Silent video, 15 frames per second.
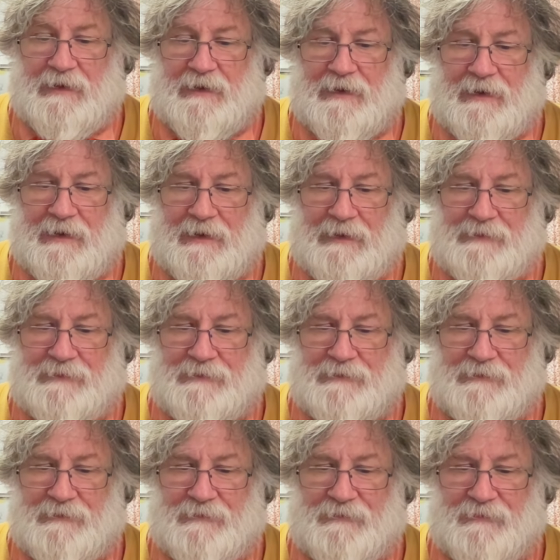
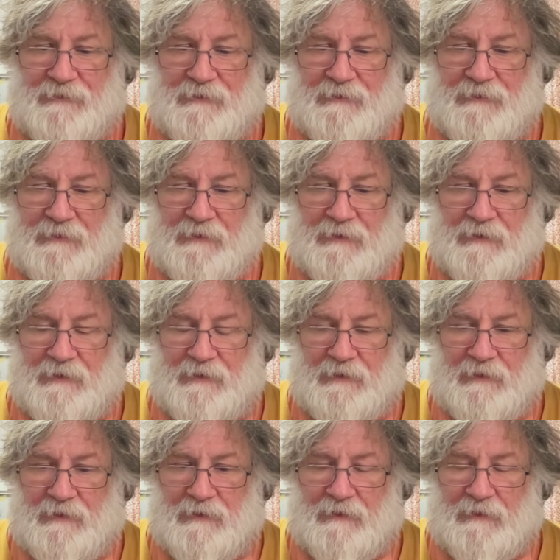And
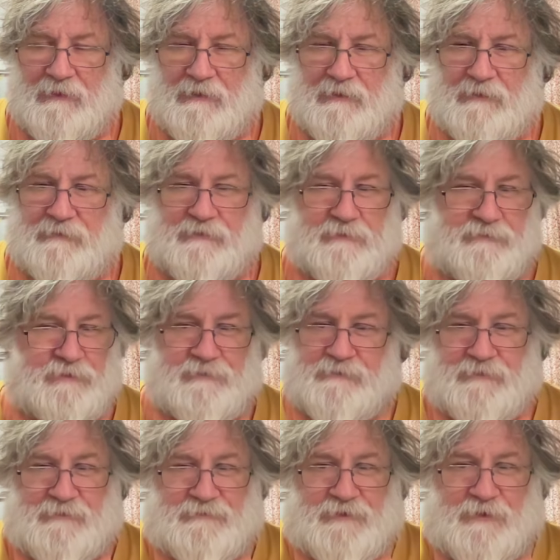
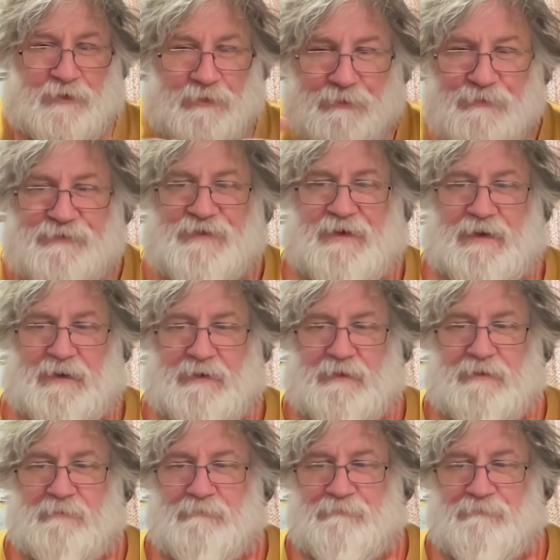the whole thing,